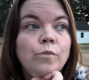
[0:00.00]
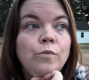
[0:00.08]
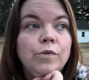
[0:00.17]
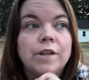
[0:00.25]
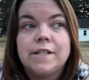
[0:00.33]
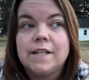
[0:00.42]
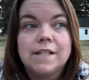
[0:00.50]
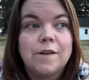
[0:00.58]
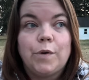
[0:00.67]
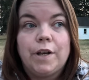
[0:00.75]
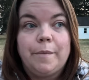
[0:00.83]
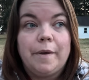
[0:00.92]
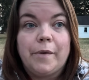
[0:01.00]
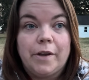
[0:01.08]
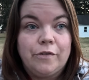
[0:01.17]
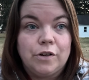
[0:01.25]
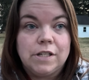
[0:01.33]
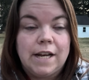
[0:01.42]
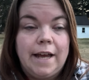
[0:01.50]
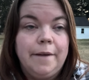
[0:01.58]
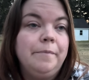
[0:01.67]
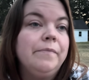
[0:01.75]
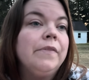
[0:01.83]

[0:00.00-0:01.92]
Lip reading: this is going to be my first time.